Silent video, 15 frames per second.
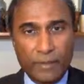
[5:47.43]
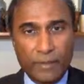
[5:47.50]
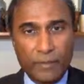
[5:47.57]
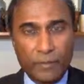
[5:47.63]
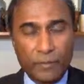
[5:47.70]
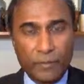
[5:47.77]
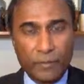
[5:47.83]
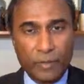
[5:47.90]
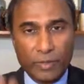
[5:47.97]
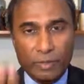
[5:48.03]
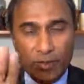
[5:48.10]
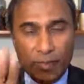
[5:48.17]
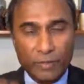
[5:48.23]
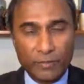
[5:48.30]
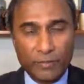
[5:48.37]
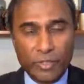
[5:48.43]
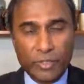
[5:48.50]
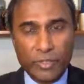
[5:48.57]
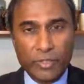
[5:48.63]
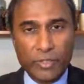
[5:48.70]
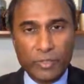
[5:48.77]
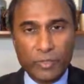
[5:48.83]
whether it's
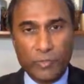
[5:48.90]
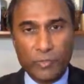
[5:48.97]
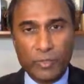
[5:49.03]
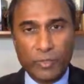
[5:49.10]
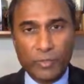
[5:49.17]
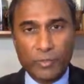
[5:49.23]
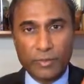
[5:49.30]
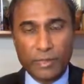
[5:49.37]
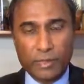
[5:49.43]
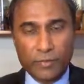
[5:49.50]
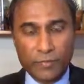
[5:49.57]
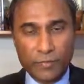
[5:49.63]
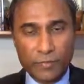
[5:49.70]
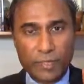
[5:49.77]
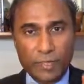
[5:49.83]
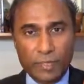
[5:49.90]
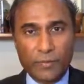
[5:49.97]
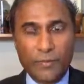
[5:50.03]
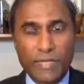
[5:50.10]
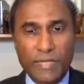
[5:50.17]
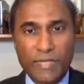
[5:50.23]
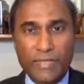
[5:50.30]
elevation, whether it's
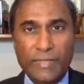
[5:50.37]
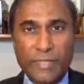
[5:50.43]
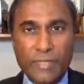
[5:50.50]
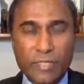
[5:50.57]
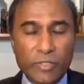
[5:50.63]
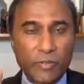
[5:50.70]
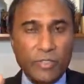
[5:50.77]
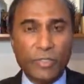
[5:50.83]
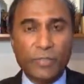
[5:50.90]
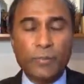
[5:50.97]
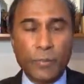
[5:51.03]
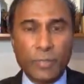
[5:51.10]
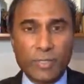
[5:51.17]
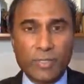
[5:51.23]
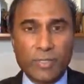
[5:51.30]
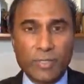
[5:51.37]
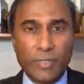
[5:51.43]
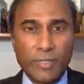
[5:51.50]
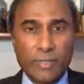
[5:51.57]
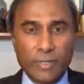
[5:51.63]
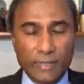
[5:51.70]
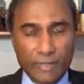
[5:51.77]
speed. These are
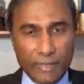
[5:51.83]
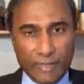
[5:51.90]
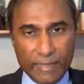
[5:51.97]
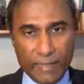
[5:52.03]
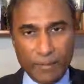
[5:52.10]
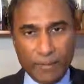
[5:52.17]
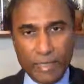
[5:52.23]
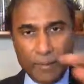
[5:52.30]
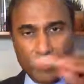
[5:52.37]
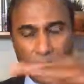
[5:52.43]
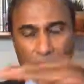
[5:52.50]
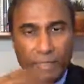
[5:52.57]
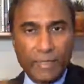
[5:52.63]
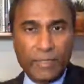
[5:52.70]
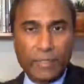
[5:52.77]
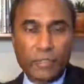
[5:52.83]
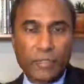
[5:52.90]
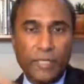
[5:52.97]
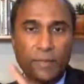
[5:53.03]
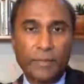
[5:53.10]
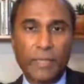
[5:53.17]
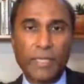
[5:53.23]
inputs that keep that plane on
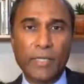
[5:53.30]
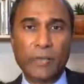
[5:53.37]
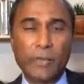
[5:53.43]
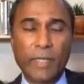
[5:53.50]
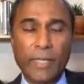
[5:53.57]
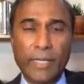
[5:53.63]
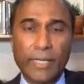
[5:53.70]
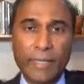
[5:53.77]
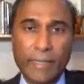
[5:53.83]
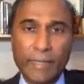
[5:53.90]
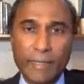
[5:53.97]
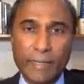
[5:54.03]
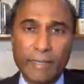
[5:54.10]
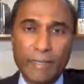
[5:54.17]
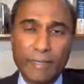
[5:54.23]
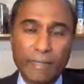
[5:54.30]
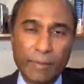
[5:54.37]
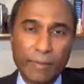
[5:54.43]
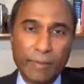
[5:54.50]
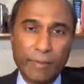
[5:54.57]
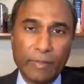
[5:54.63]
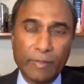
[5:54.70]
track. By the way,
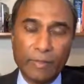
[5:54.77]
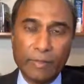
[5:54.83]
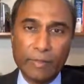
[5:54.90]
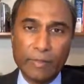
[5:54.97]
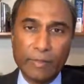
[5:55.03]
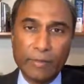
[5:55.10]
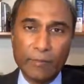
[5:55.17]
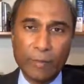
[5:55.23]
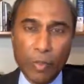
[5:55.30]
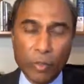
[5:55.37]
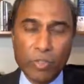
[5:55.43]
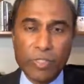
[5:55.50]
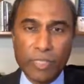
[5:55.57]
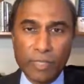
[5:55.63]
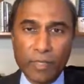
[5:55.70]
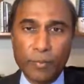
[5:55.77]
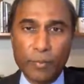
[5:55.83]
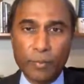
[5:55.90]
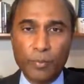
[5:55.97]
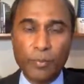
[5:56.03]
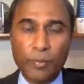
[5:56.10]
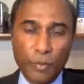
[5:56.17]
most
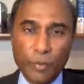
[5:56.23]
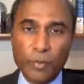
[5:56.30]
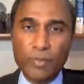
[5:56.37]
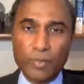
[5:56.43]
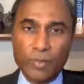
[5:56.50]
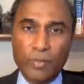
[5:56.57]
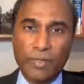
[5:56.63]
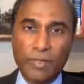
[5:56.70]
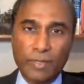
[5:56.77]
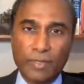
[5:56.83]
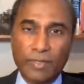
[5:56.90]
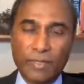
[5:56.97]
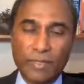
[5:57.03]
airplanes